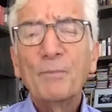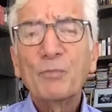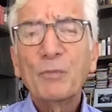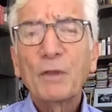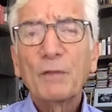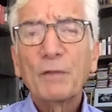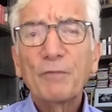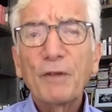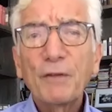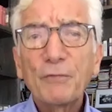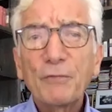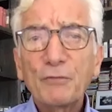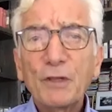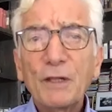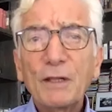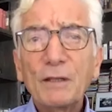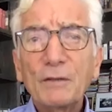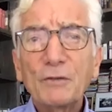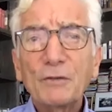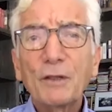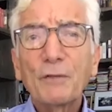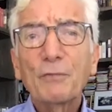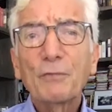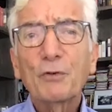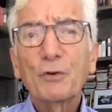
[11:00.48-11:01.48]
15
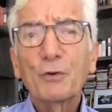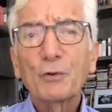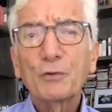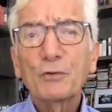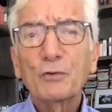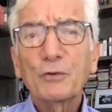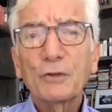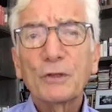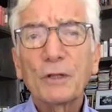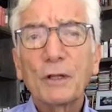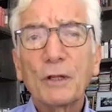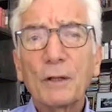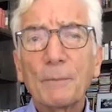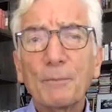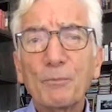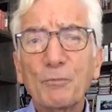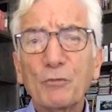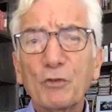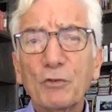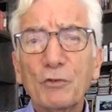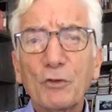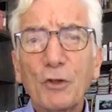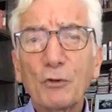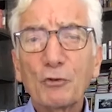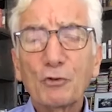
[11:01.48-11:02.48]
different
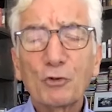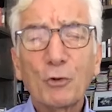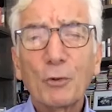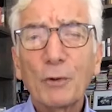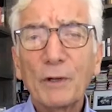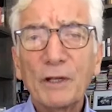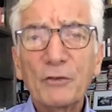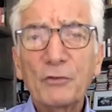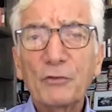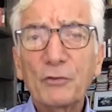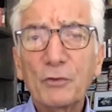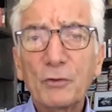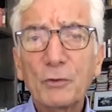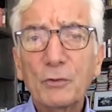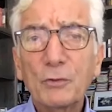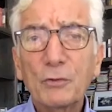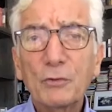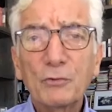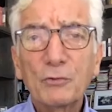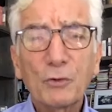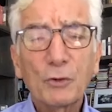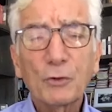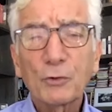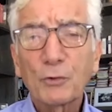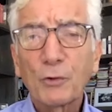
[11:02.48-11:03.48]
social issues
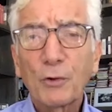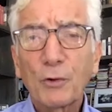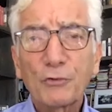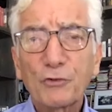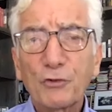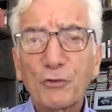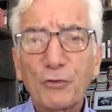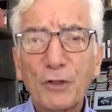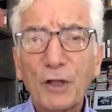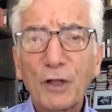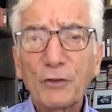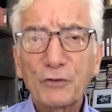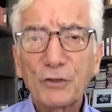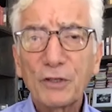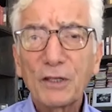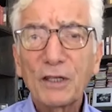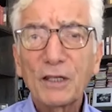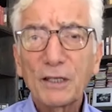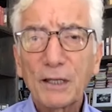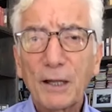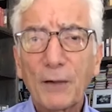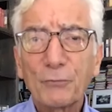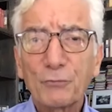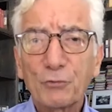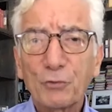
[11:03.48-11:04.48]
across 30
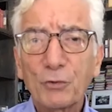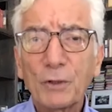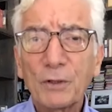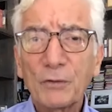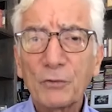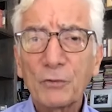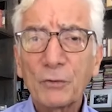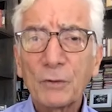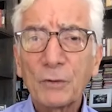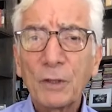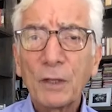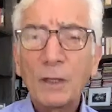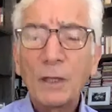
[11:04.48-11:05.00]
countries.